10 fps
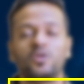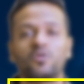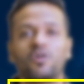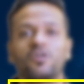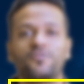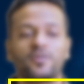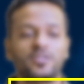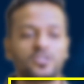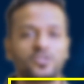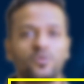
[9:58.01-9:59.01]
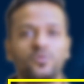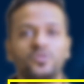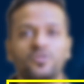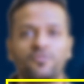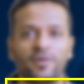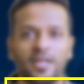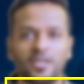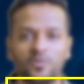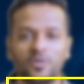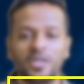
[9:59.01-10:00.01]
look out for the zones of
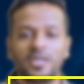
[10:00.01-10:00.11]
value.